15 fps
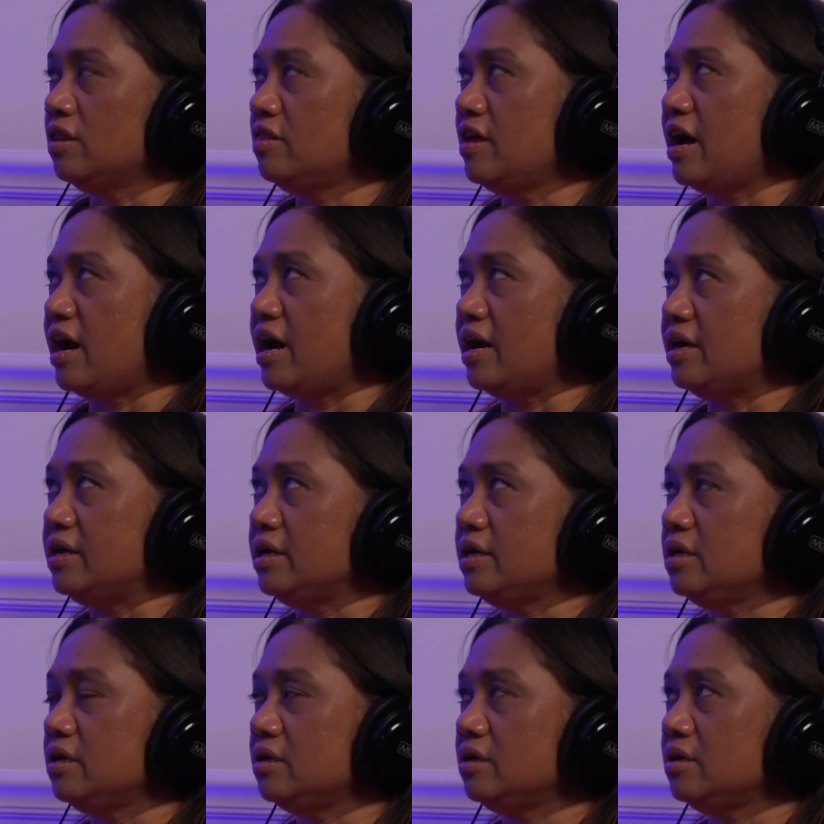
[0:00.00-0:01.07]
that,
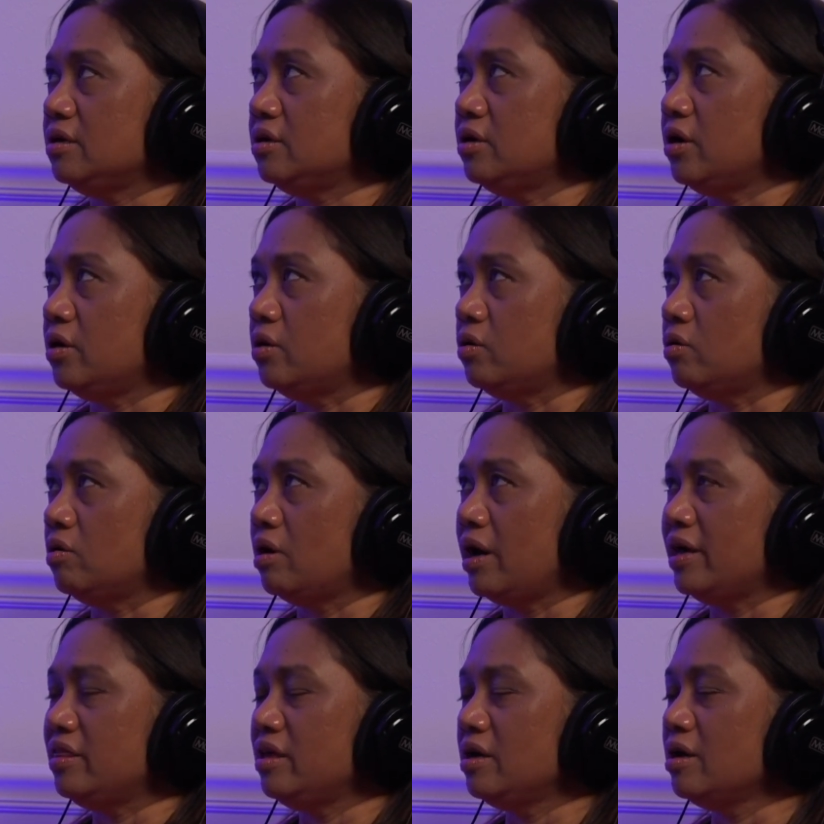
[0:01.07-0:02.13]

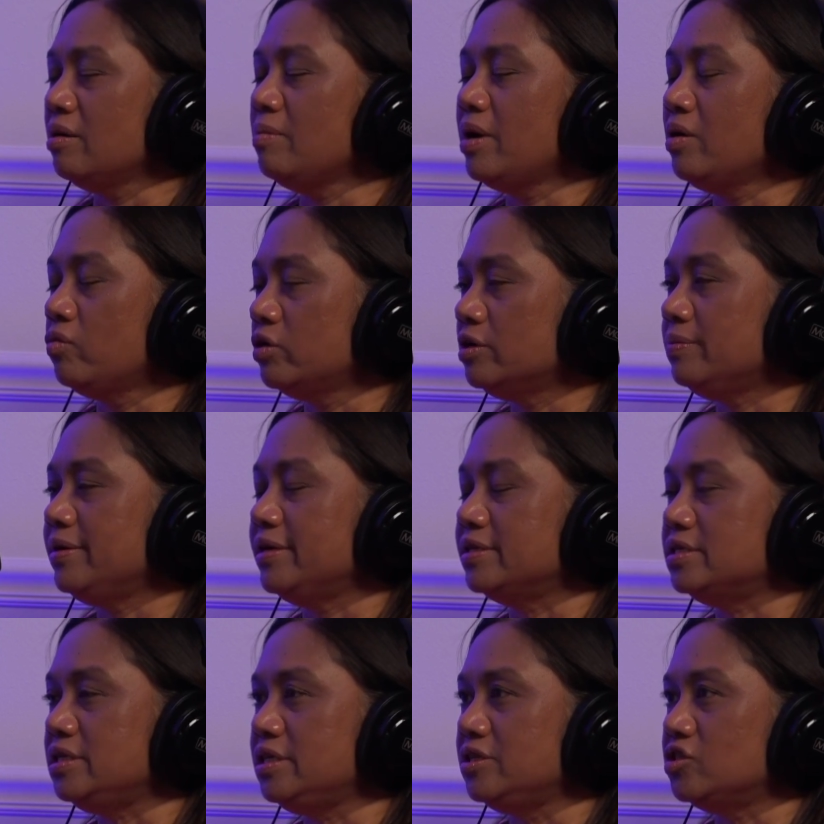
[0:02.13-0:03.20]
I think I might want to be a
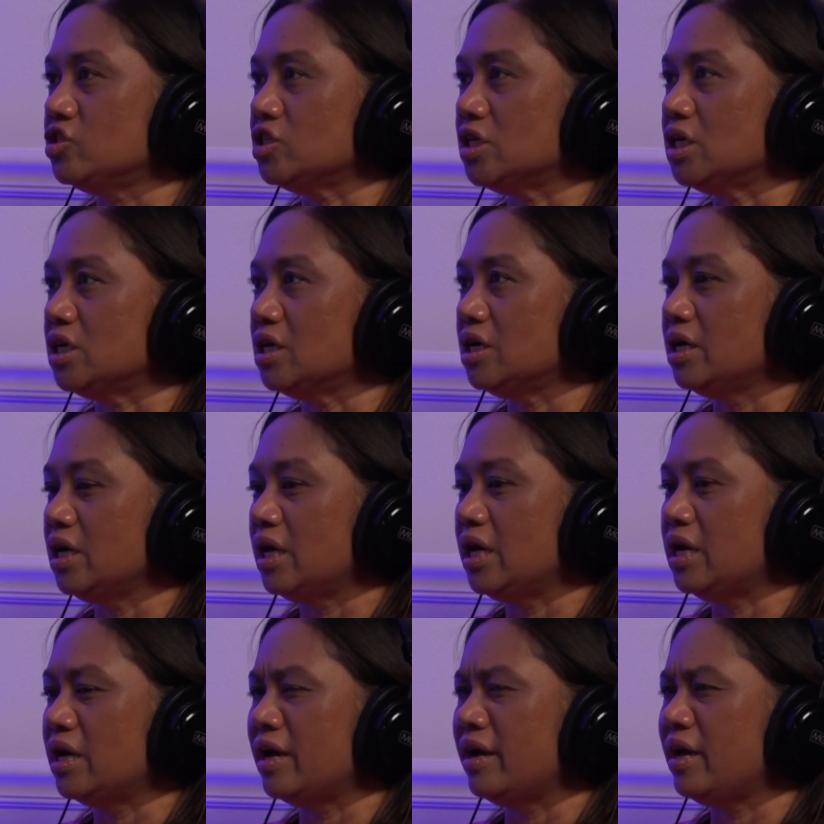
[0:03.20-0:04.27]
teacher.
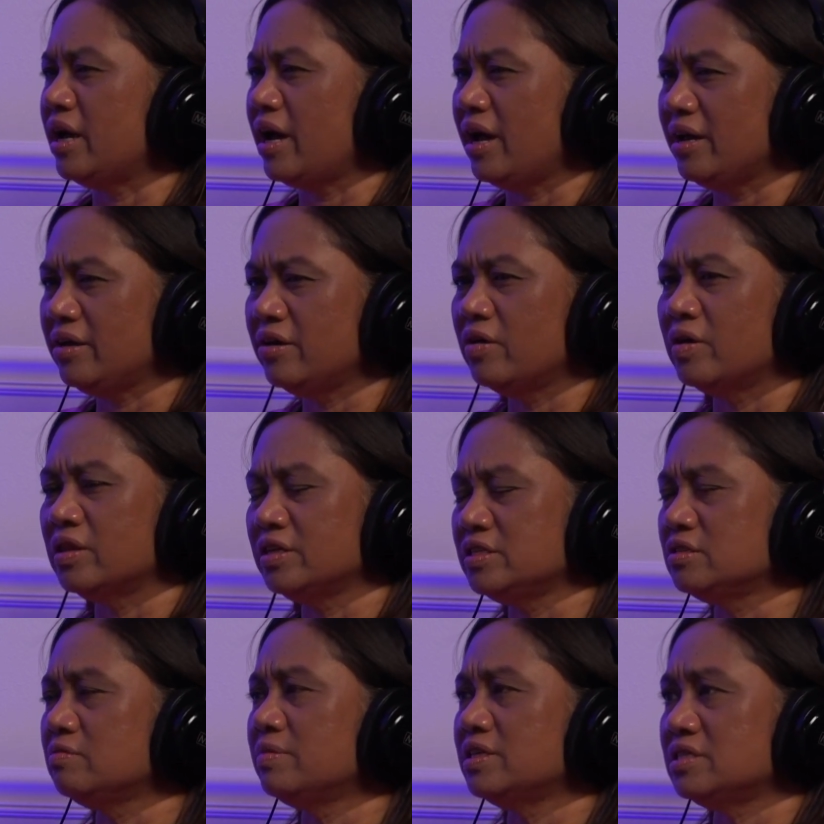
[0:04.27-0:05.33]
And I
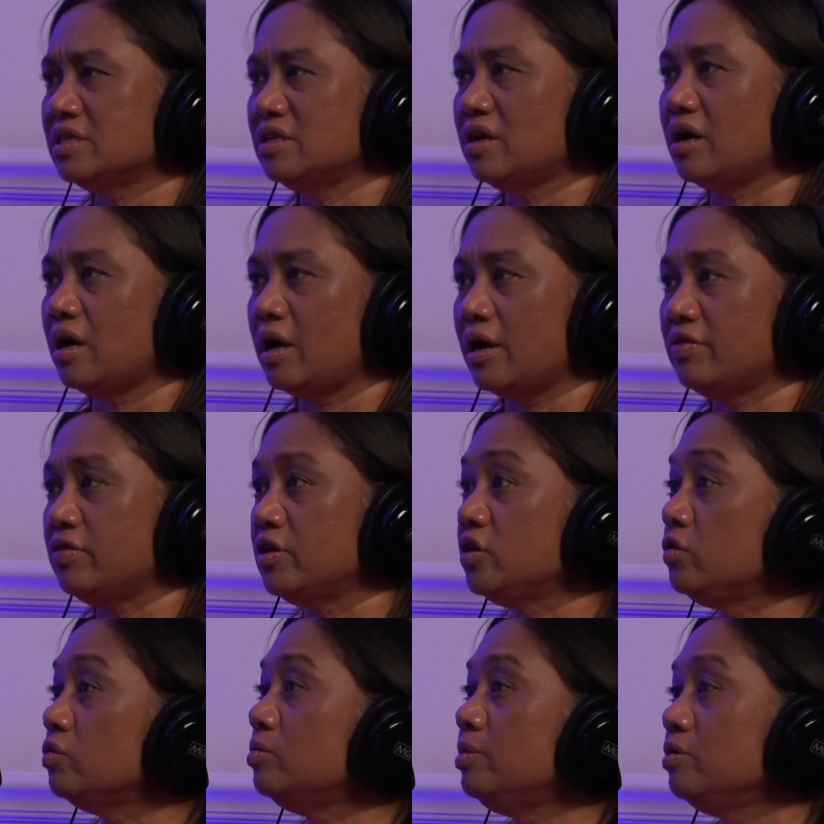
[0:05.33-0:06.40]
looked at him, I said, I
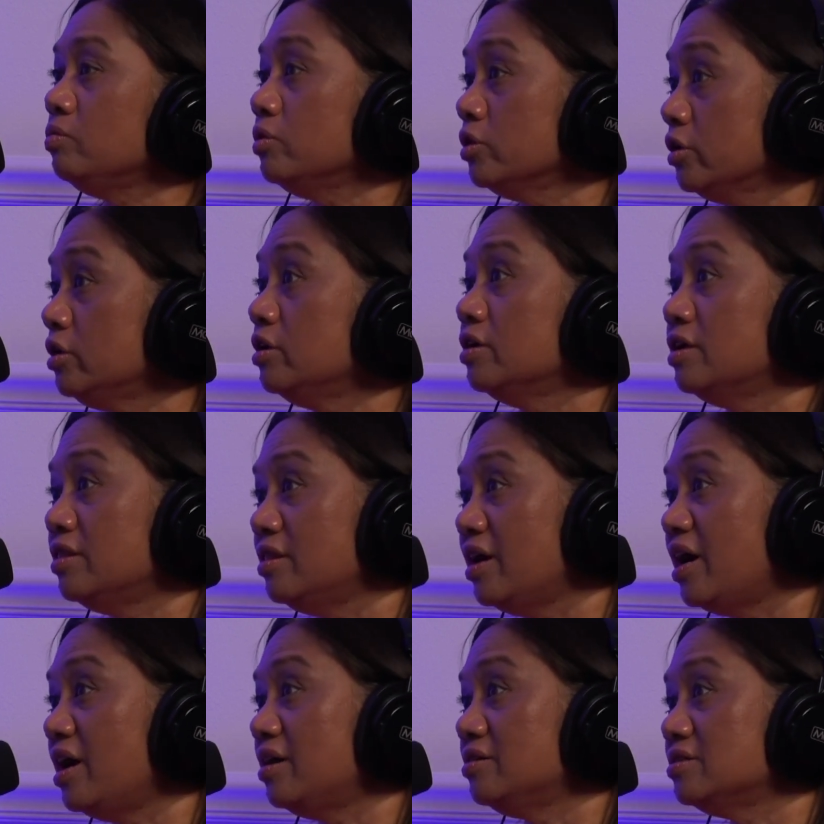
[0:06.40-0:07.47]
think you would be really good at
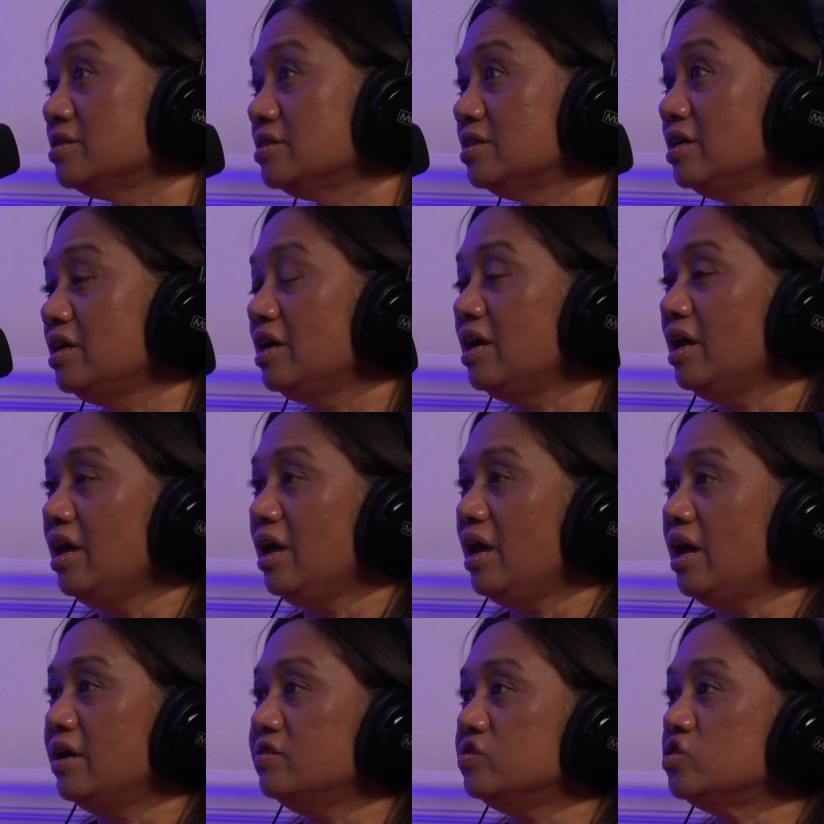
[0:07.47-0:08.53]
that.
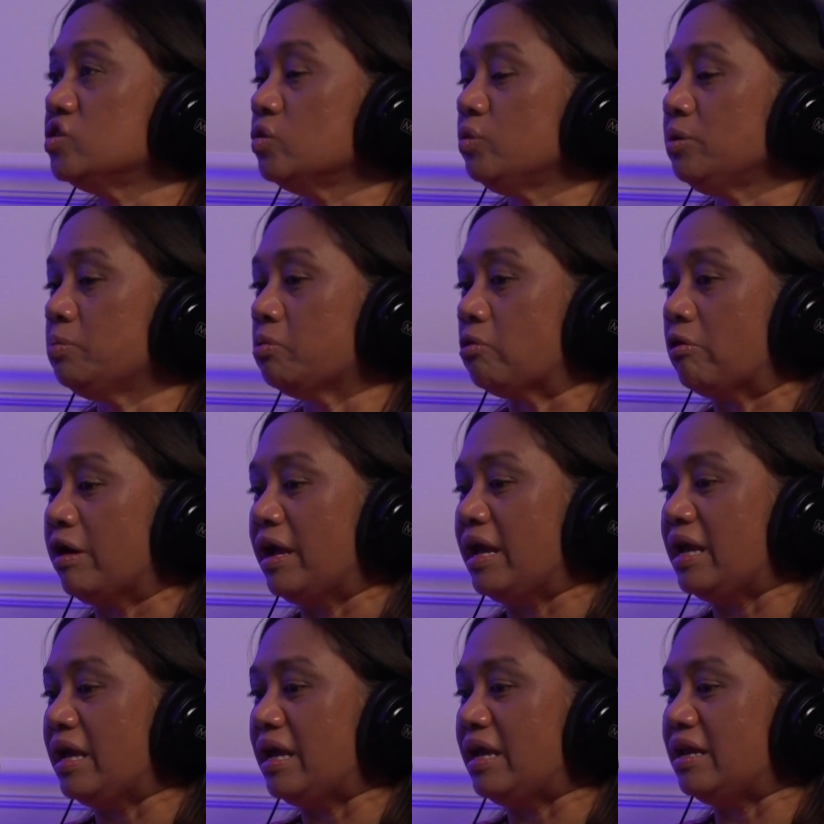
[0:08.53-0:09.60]
And so we
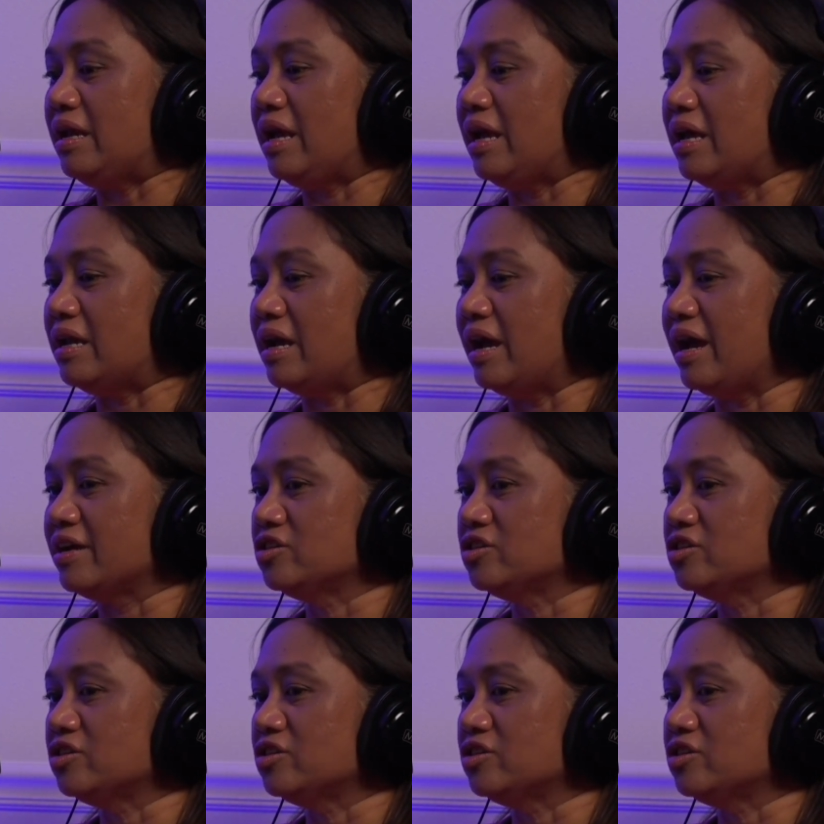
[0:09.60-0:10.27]
prayed, and